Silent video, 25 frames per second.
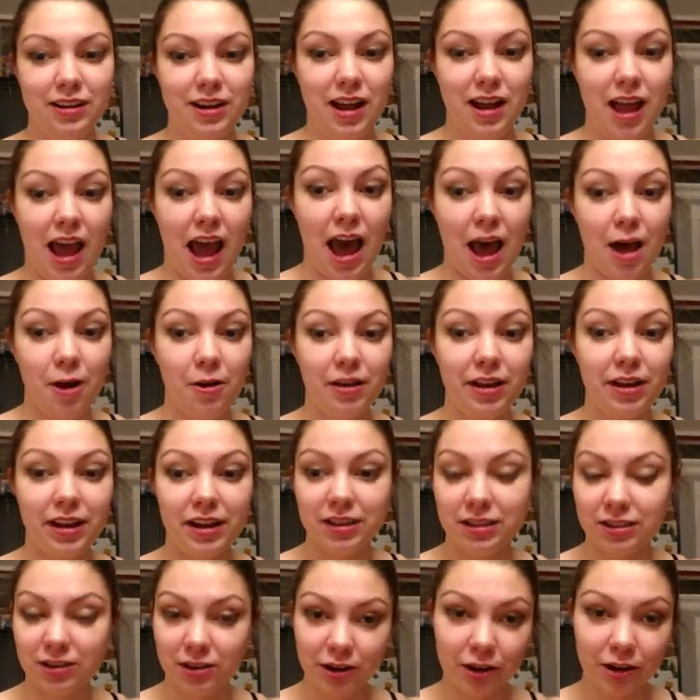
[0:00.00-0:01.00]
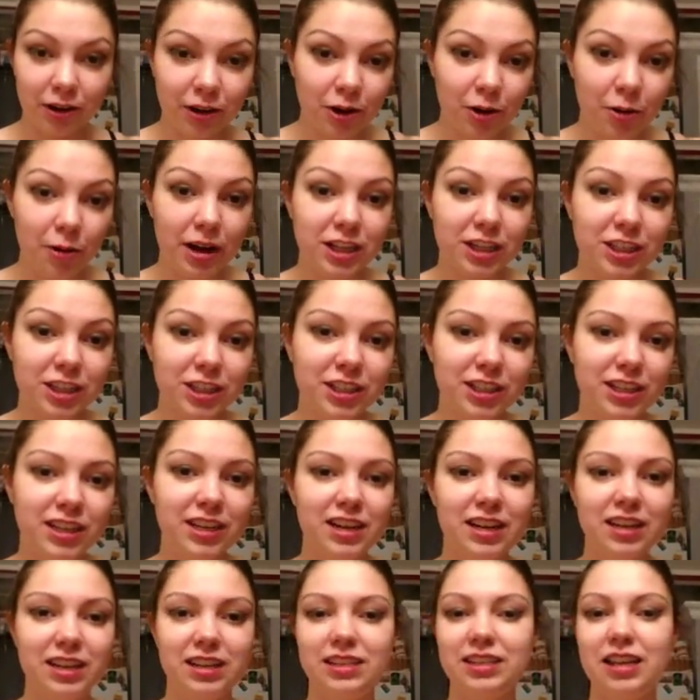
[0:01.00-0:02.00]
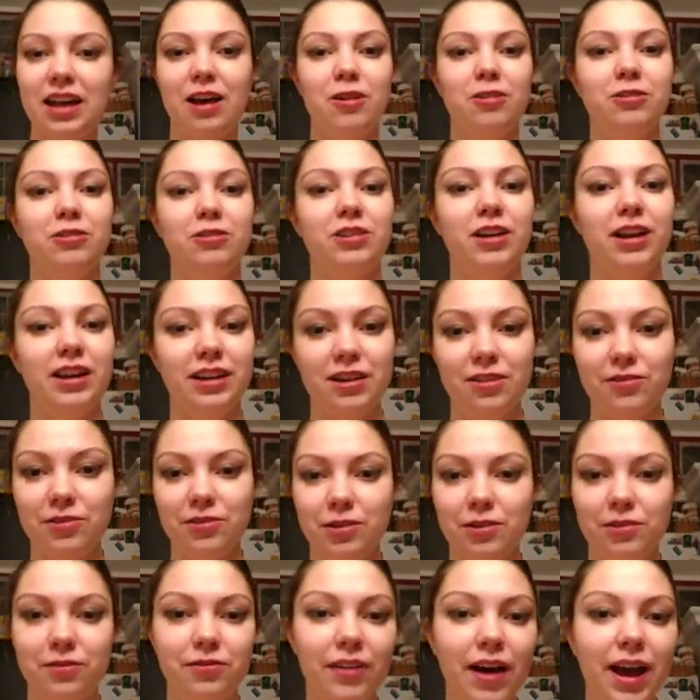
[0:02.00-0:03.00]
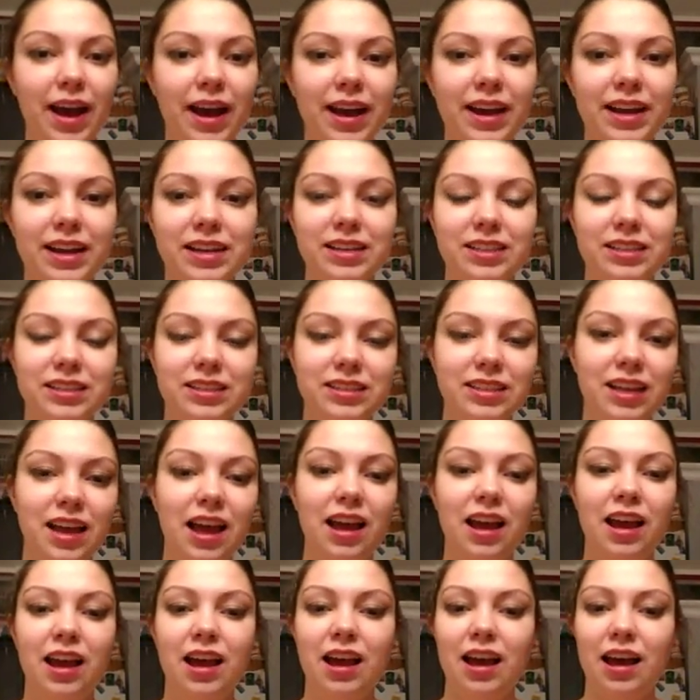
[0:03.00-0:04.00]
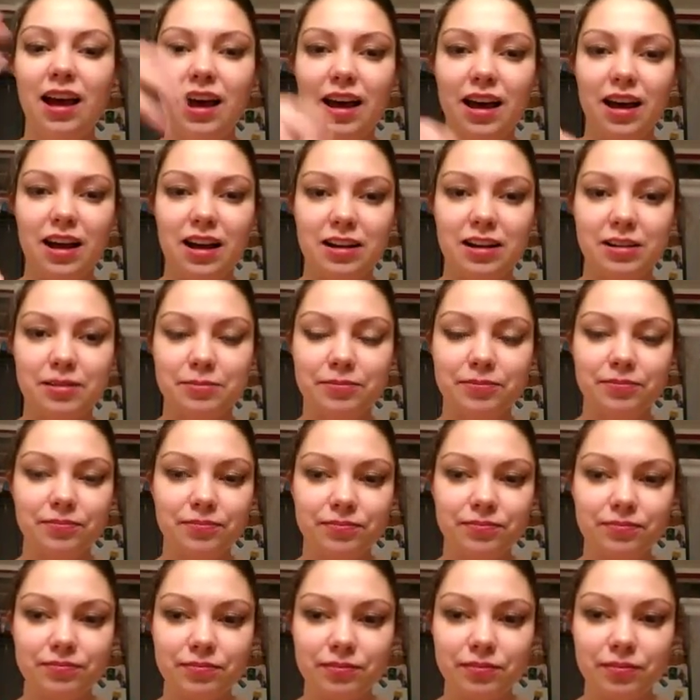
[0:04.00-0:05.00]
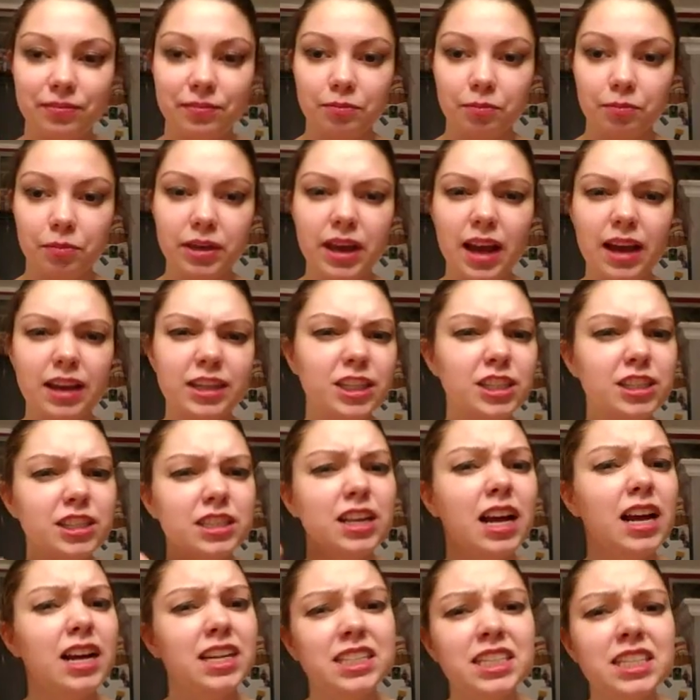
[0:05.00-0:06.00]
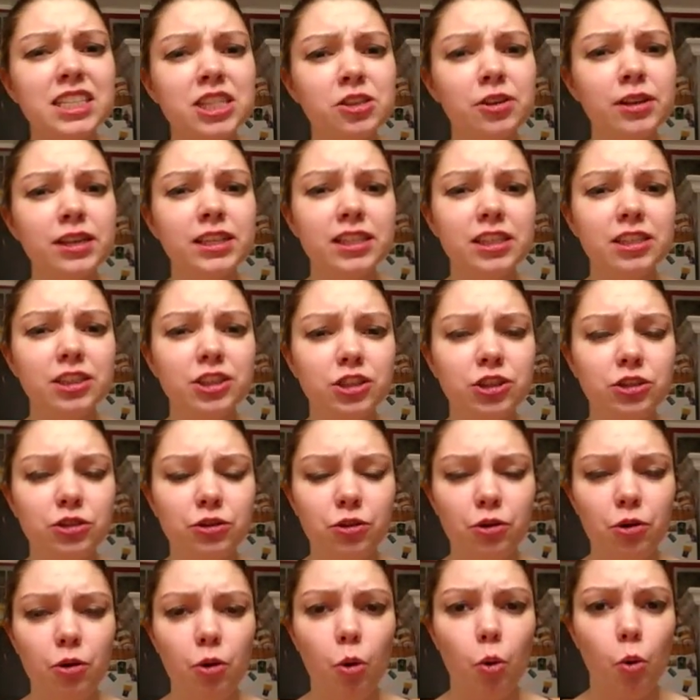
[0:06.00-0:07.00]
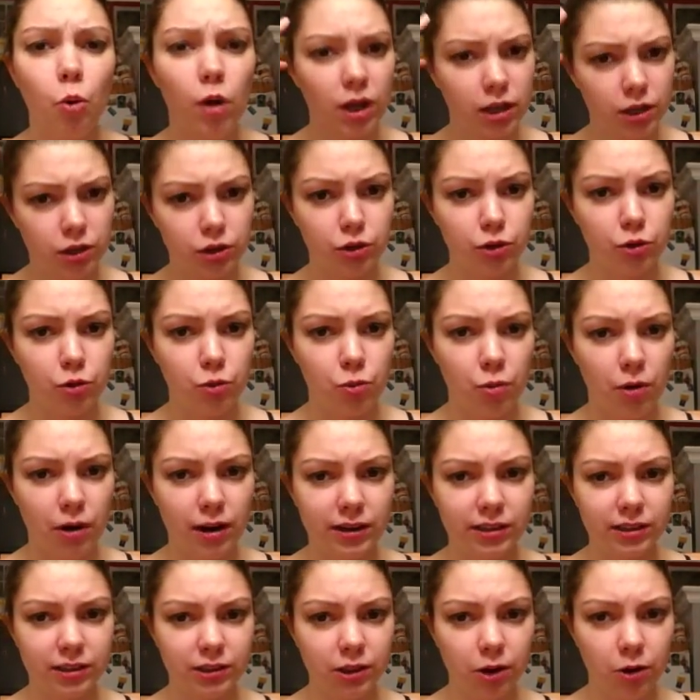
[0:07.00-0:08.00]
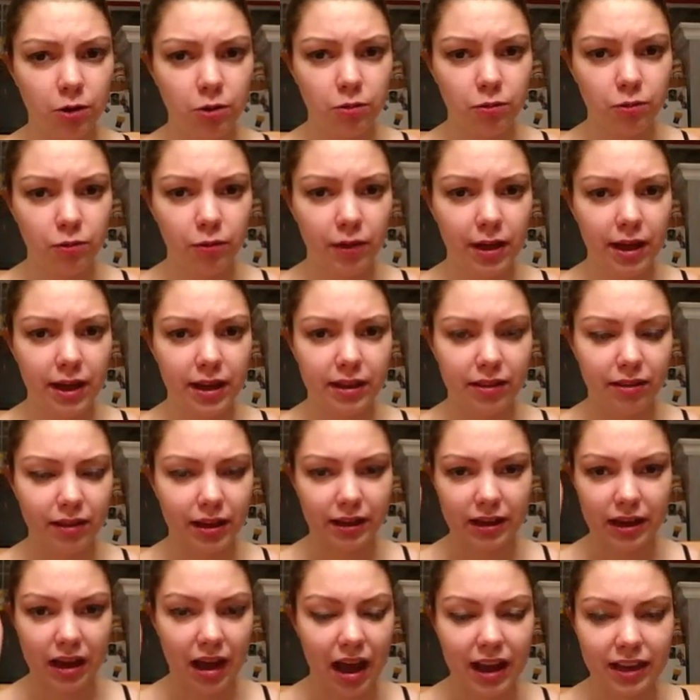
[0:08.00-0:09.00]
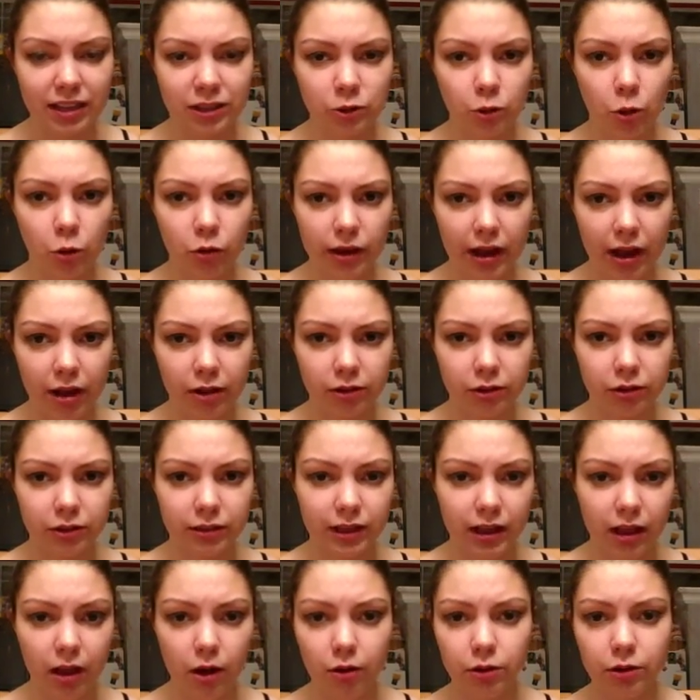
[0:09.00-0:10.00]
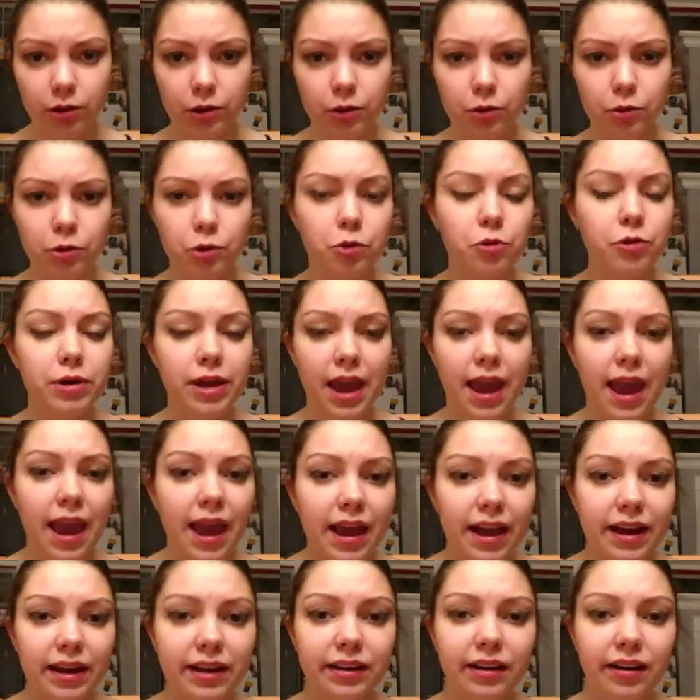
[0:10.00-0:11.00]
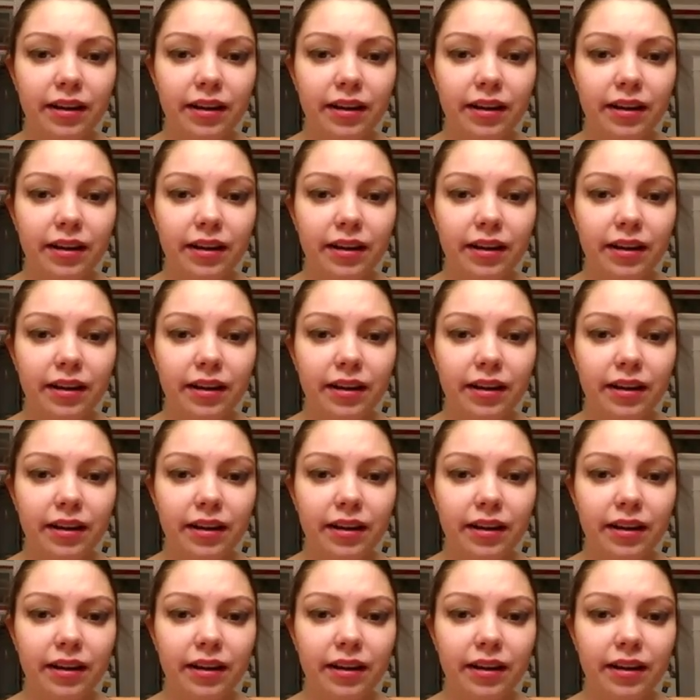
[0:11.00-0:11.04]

I'll answer your questions. I'll try to give you advice. But yeah, just listen to what you want. Don't let like a high school counselor tell you you can